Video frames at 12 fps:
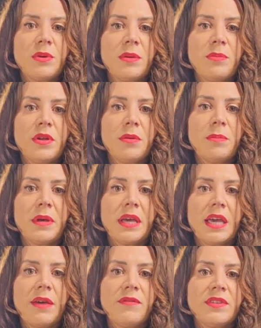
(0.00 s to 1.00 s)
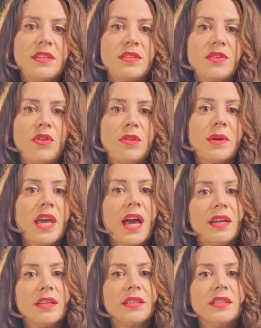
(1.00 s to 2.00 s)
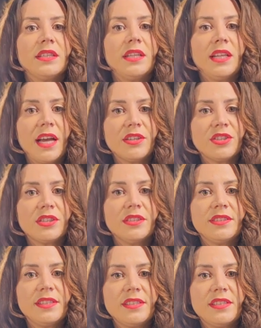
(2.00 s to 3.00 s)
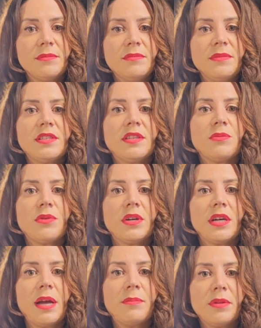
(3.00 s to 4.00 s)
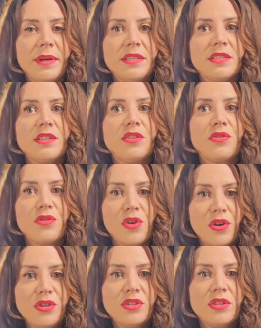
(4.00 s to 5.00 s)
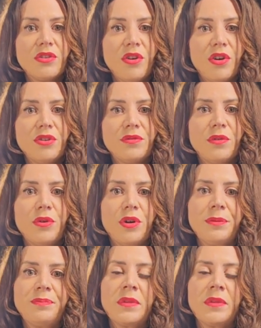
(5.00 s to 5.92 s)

we put a big emphasis on the mechanical and electrical systems that were implemented throughout the ground floor.